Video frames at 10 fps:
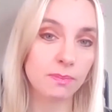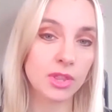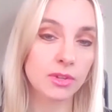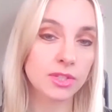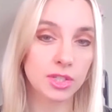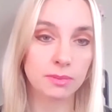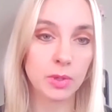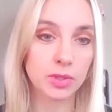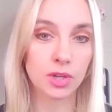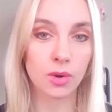but those
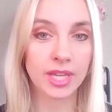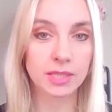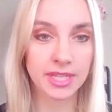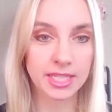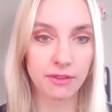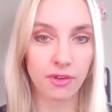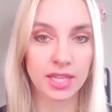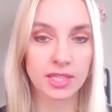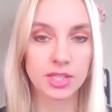disputes are going to be different.